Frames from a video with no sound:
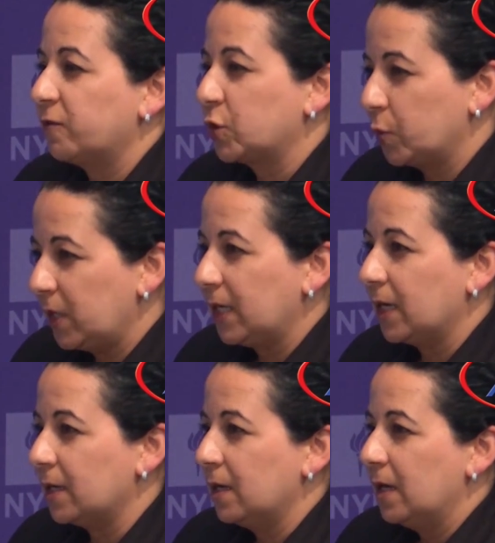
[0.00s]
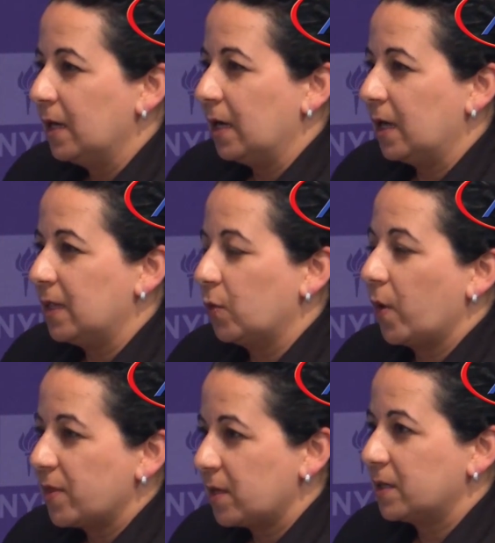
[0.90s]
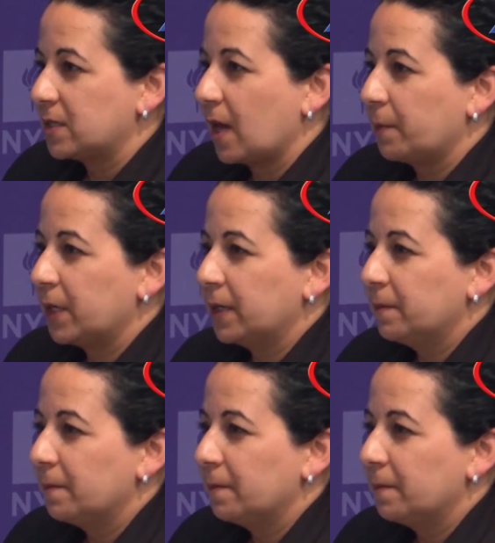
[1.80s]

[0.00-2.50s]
of treating it in the way that it's happening?